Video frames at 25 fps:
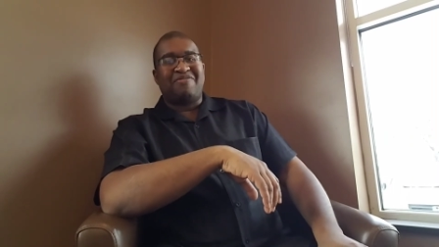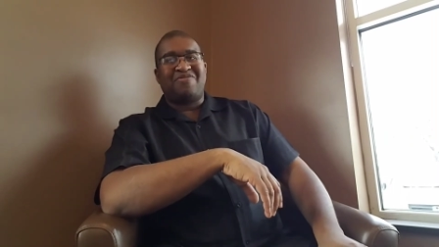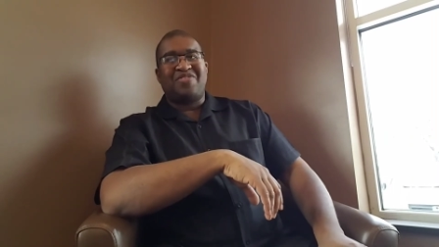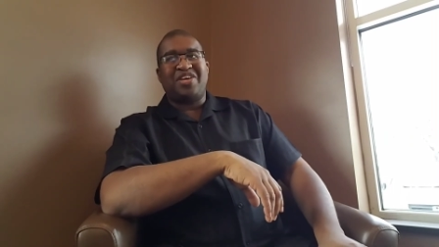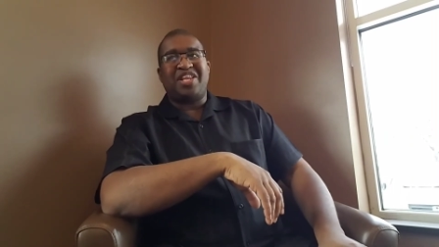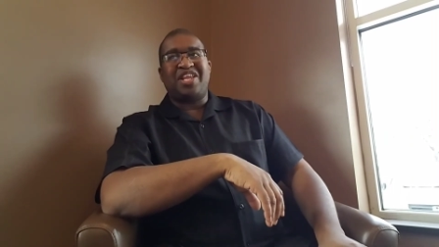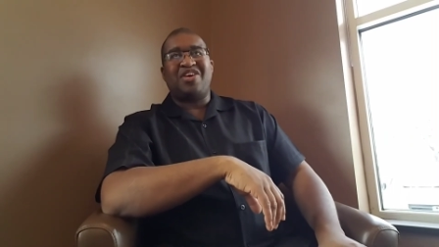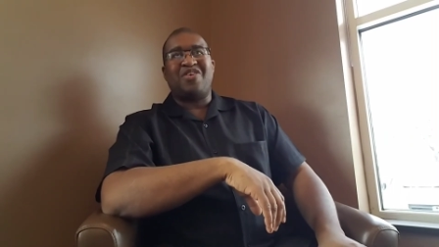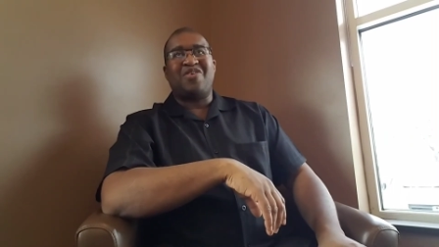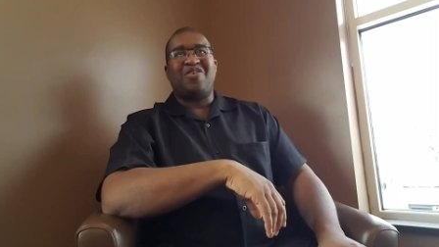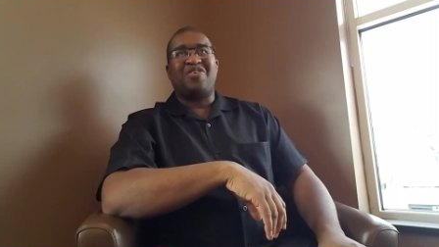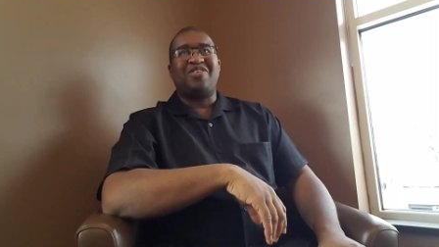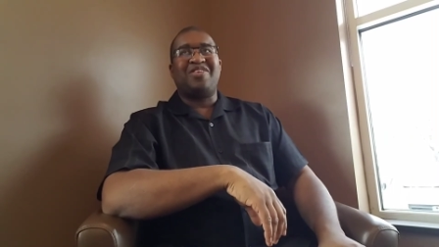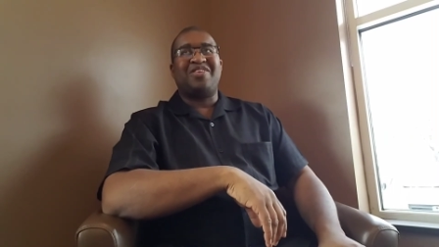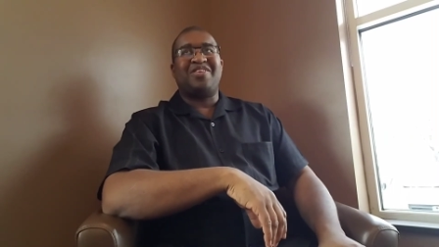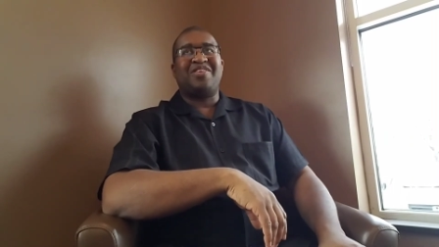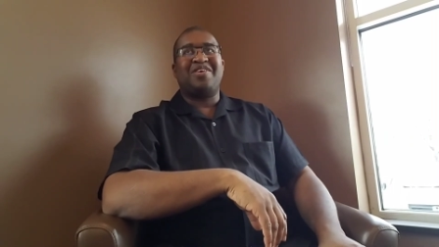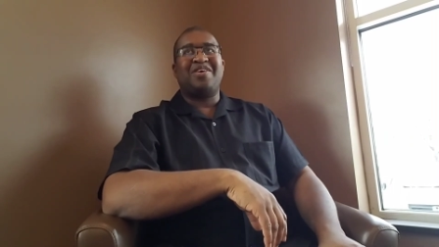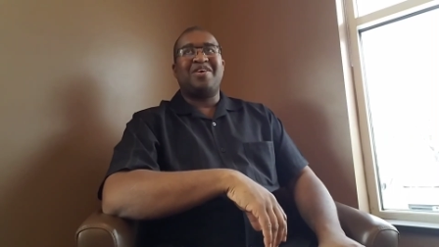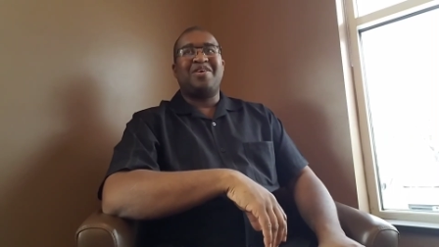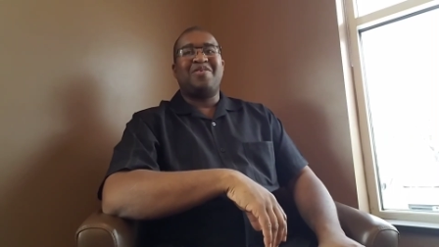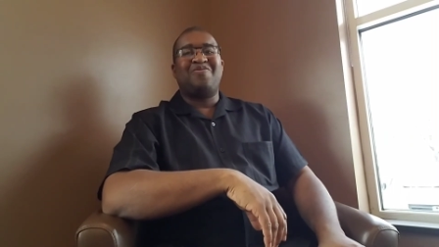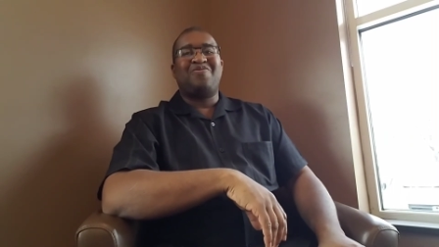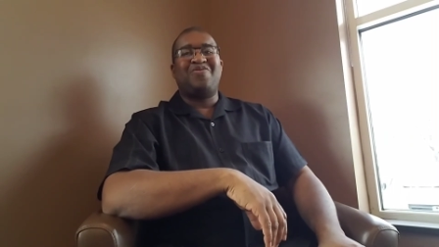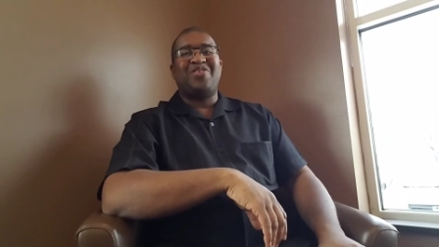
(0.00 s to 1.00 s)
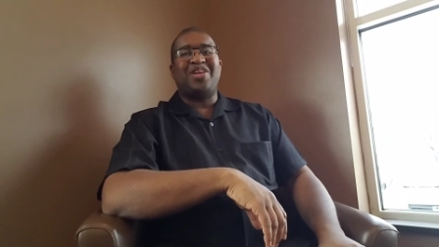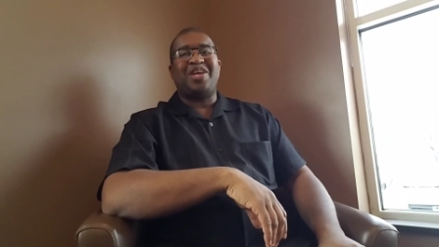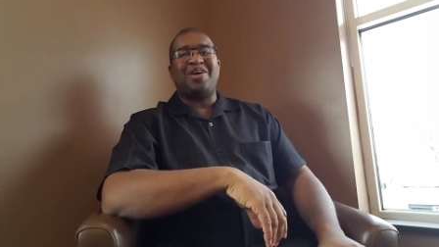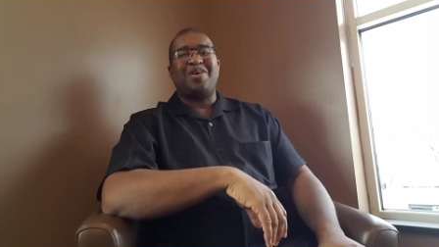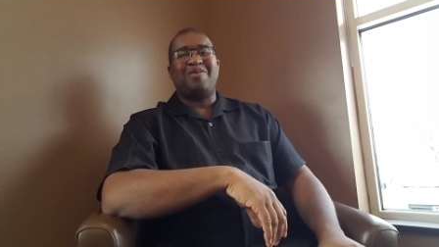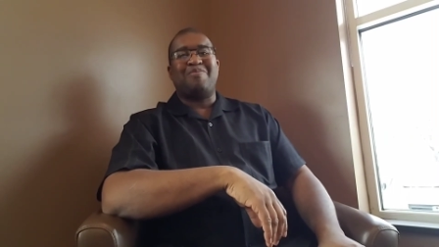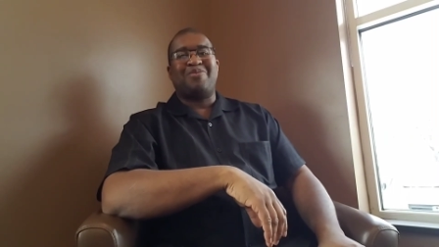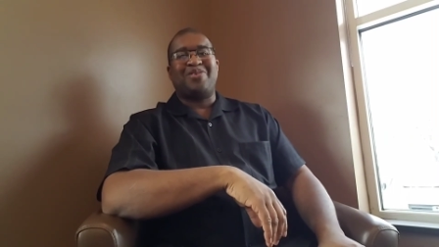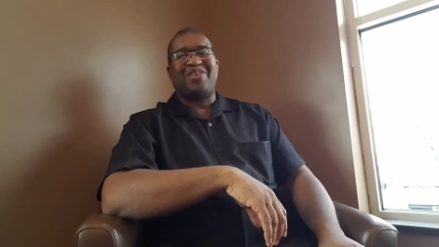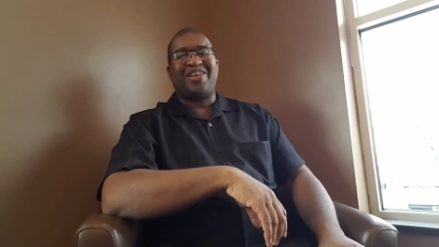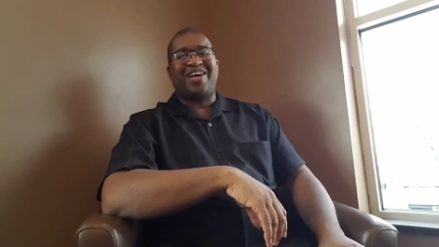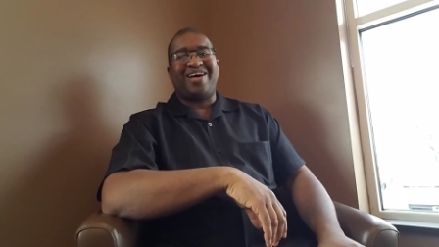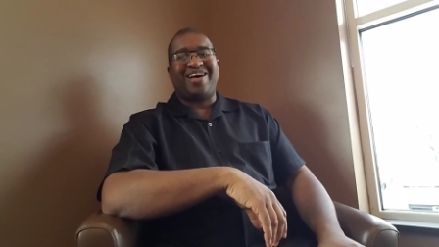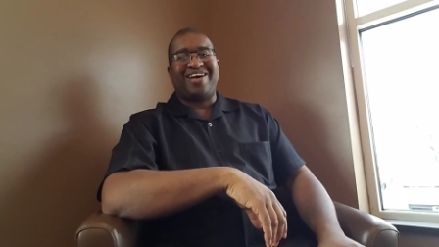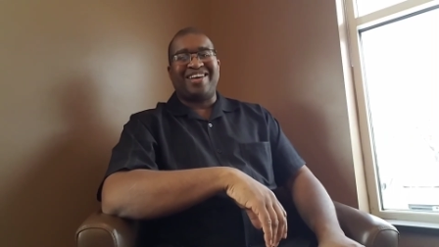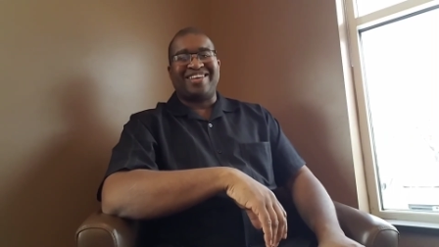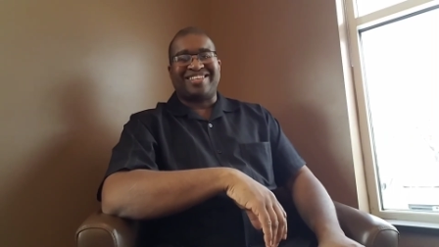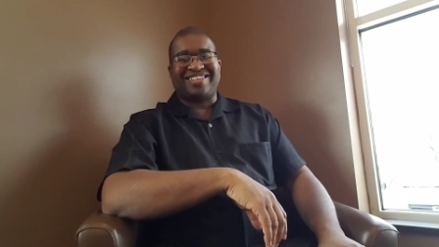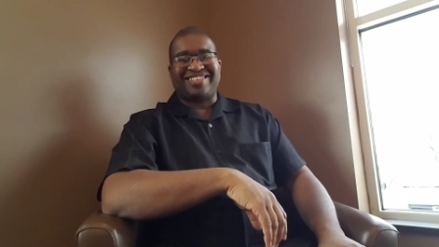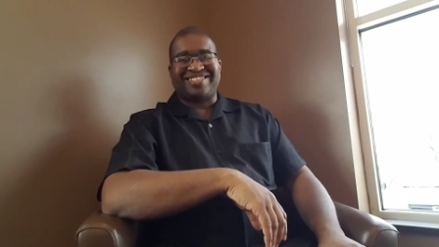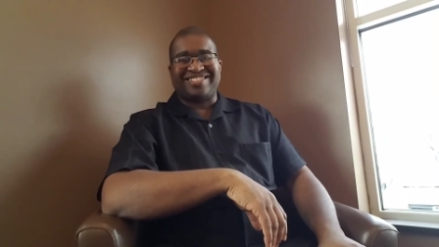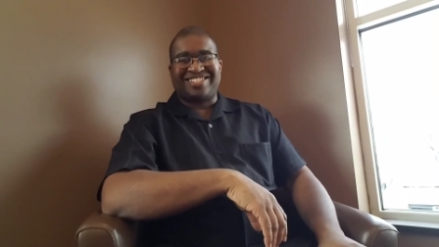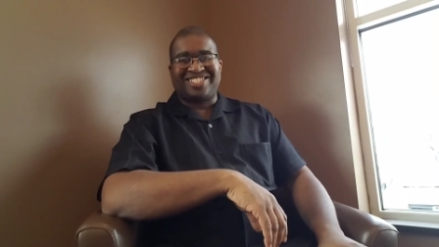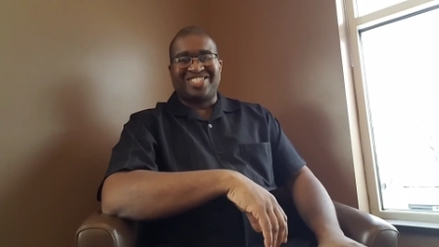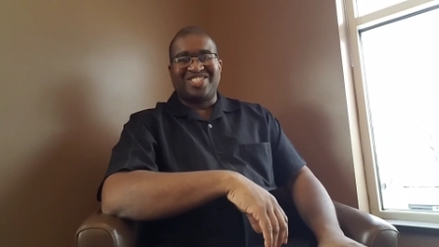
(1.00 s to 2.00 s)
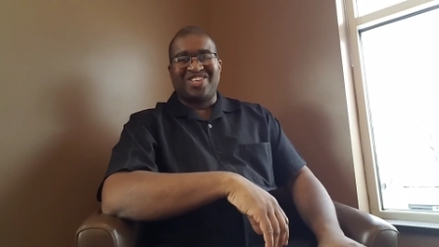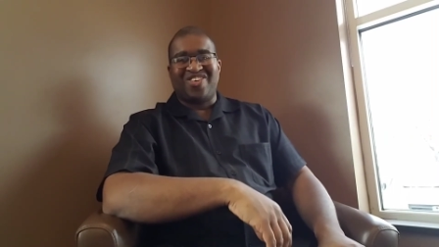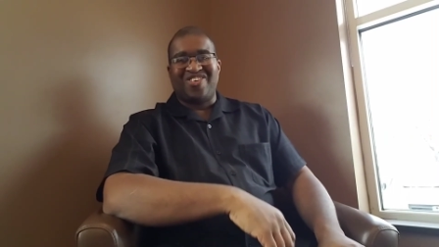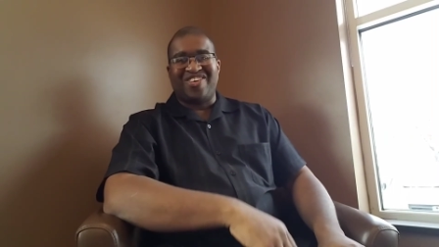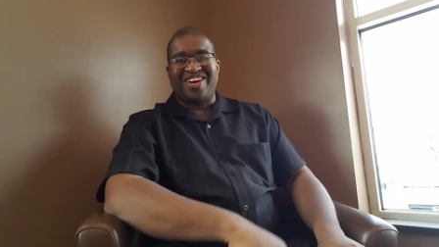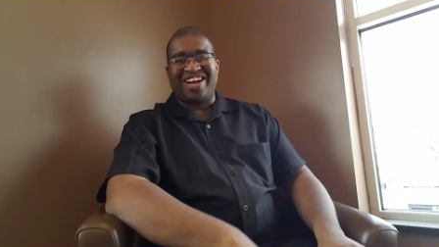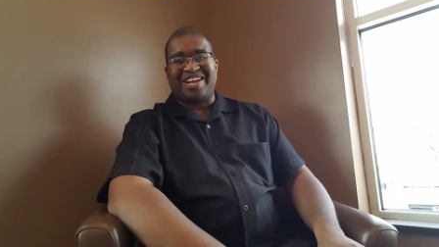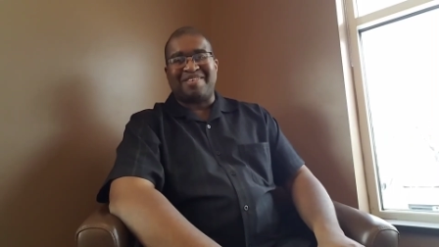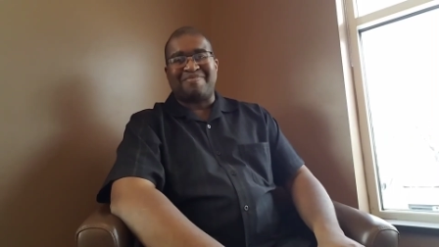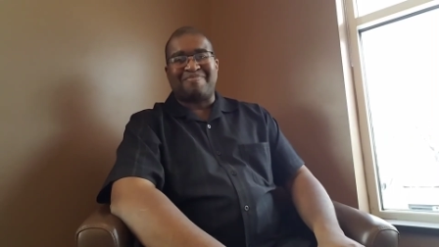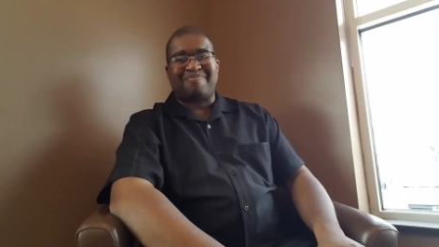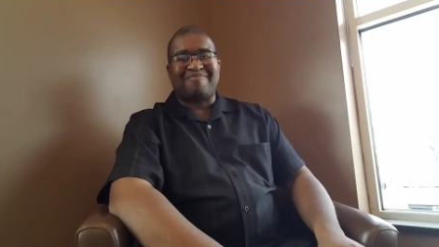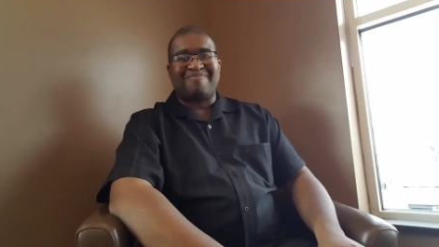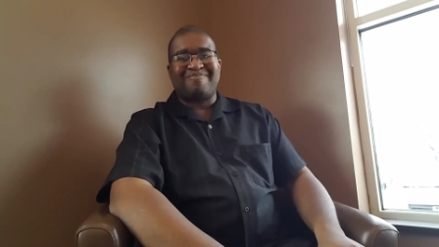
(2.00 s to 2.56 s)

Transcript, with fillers: video, the video blog story,